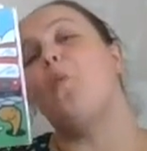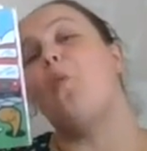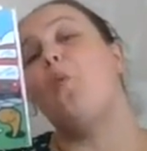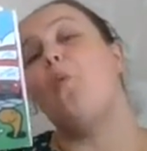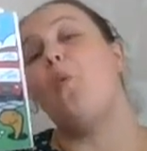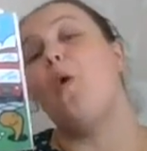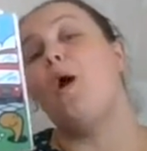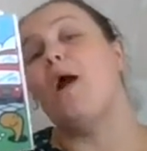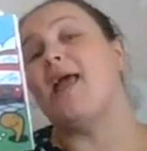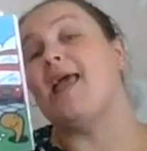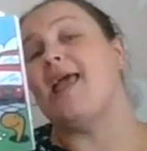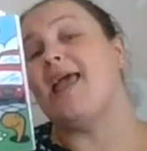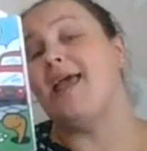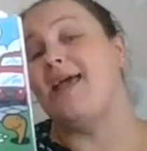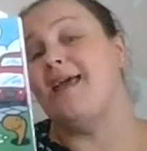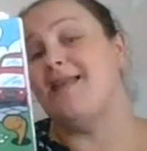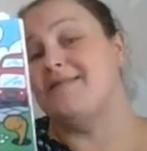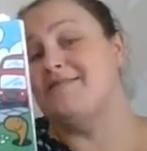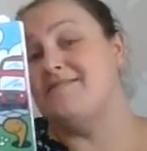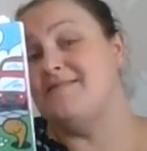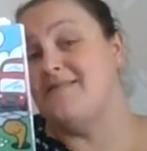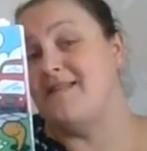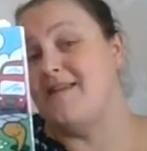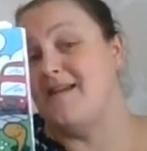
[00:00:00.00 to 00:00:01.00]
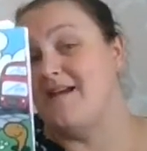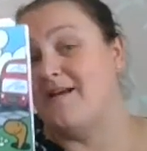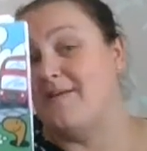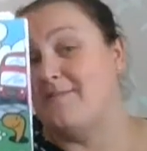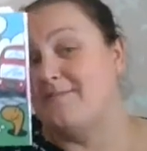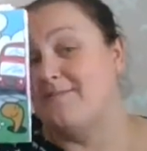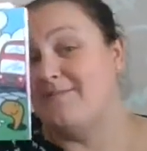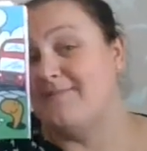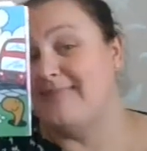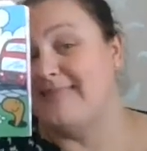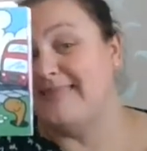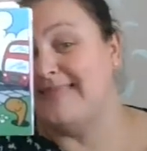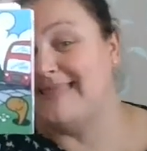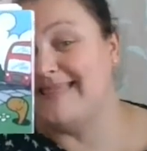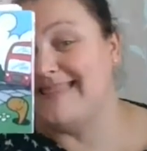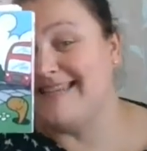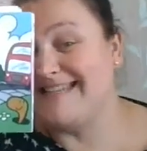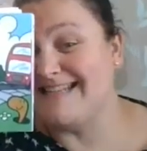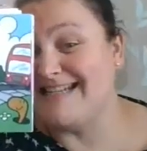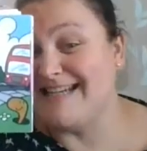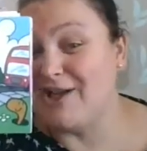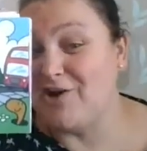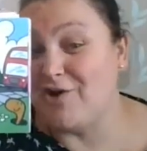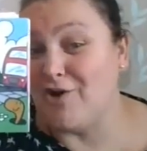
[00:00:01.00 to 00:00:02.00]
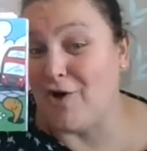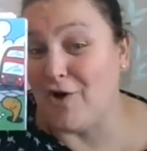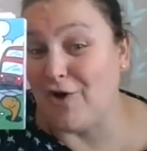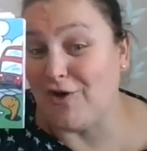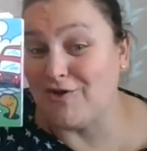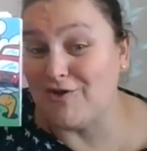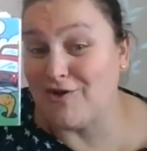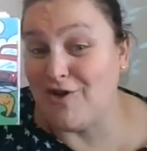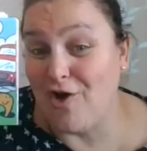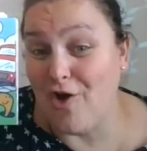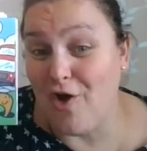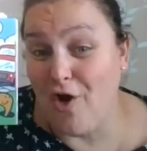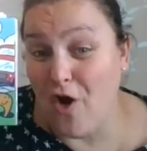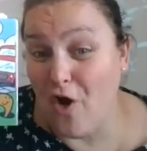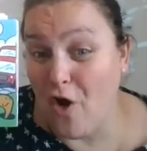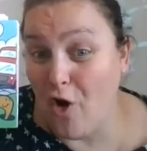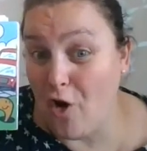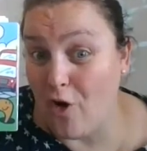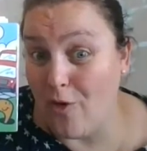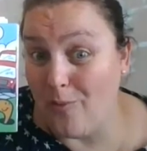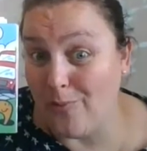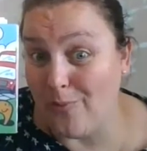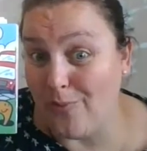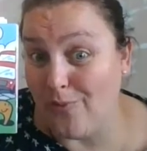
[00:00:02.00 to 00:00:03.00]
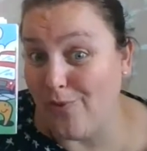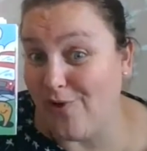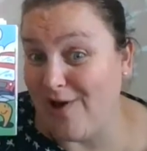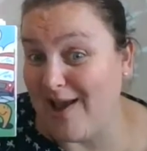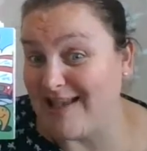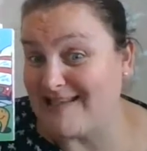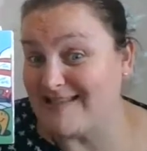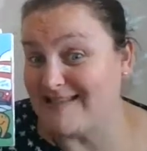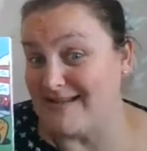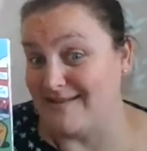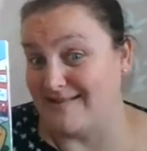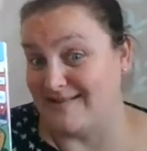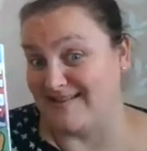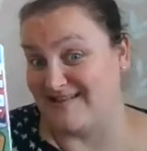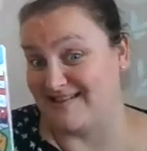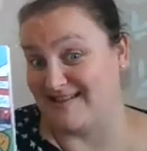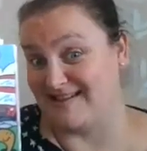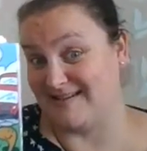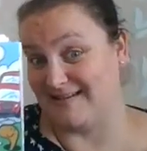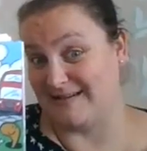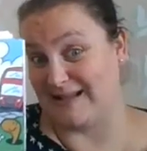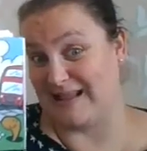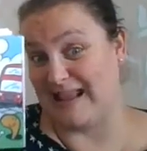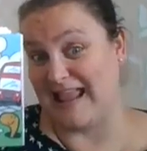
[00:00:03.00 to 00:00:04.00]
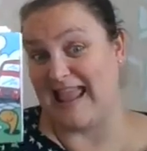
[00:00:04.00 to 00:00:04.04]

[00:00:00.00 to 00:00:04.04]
When she got her present,